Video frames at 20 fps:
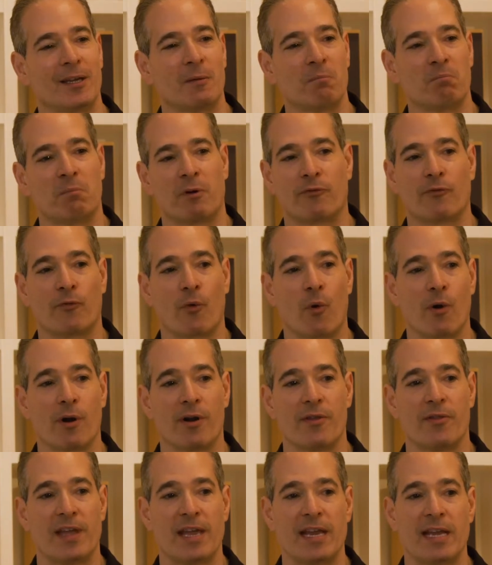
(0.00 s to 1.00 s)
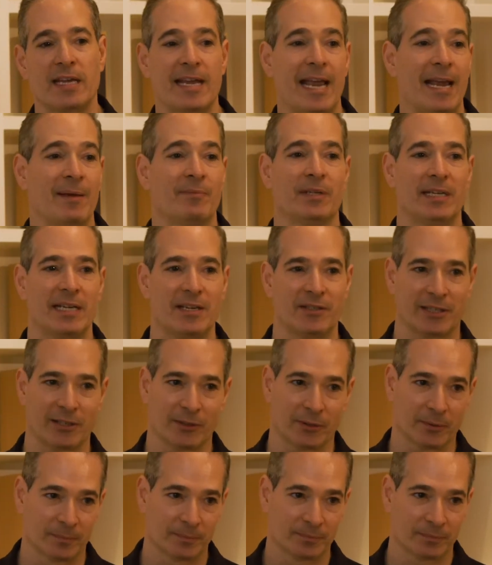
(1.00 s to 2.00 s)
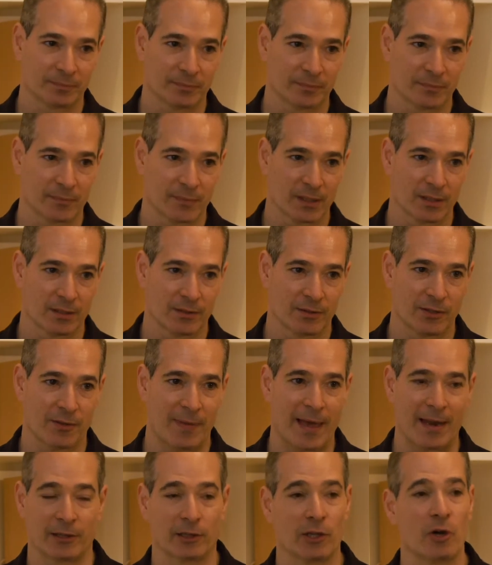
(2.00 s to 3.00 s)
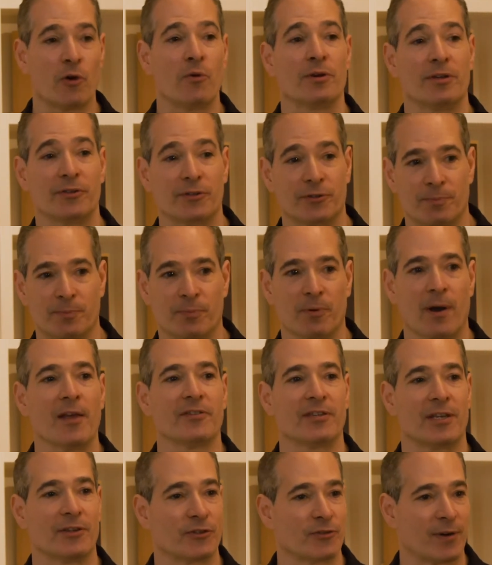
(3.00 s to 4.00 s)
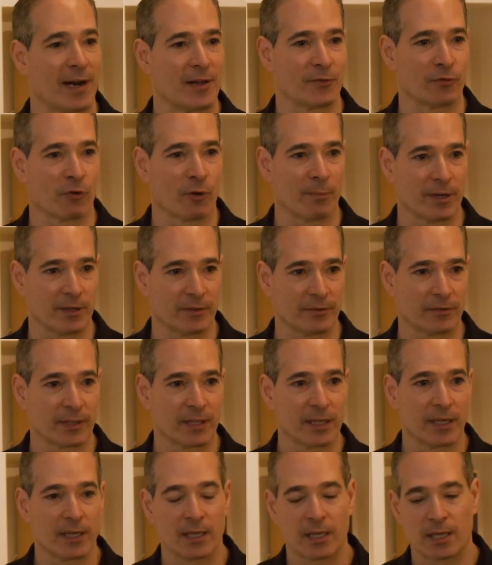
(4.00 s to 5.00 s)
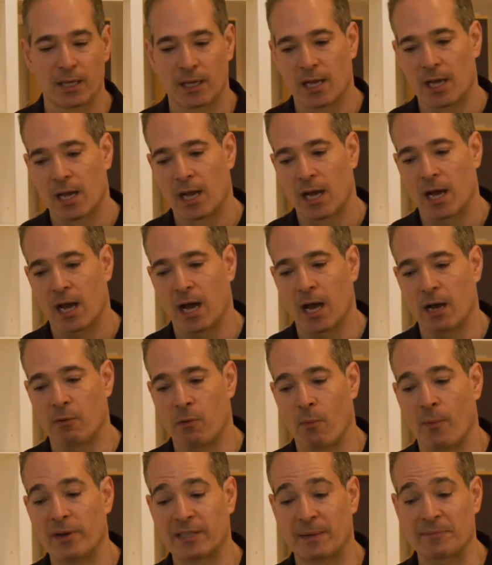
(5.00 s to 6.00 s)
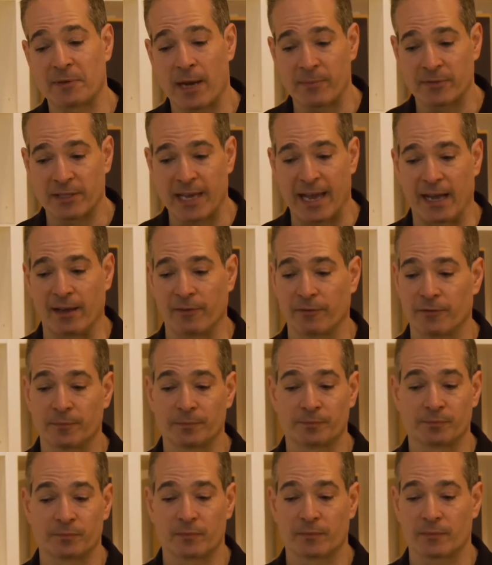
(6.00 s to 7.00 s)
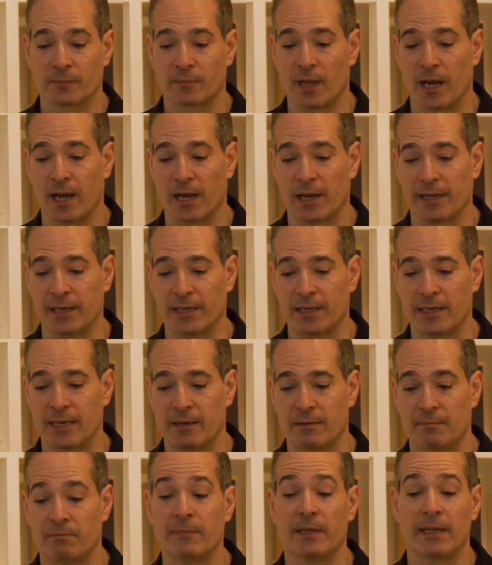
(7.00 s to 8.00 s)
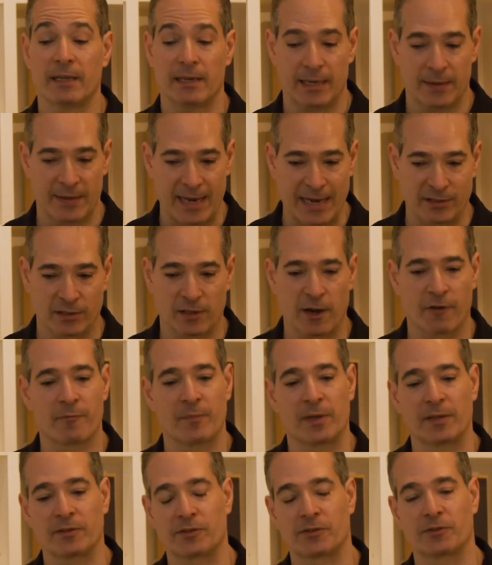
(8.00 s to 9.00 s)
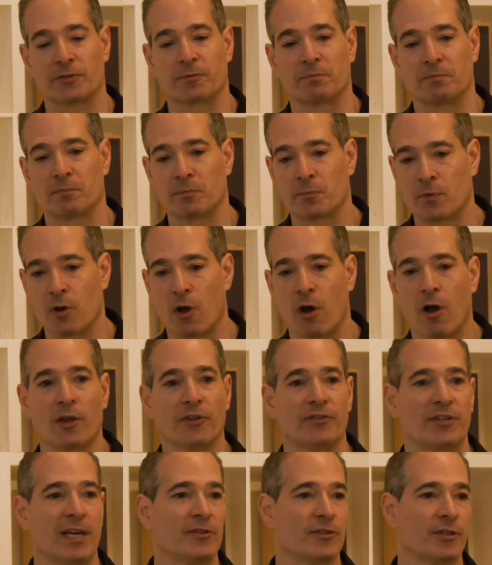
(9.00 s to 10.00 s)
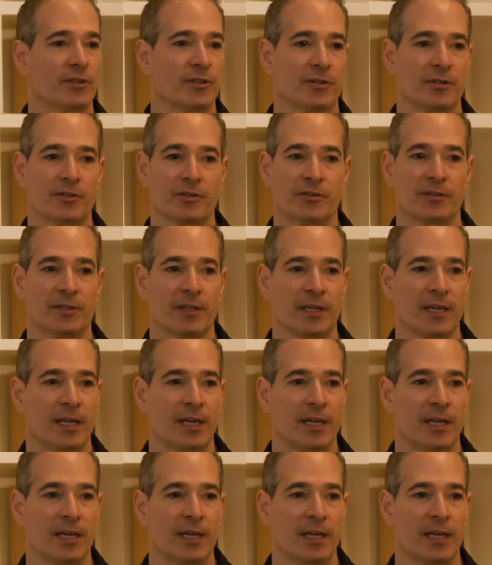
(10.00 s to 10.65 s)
before they came to eSkill. So that alone is process transformative. What we sometimes have, in the case of governments, call centers,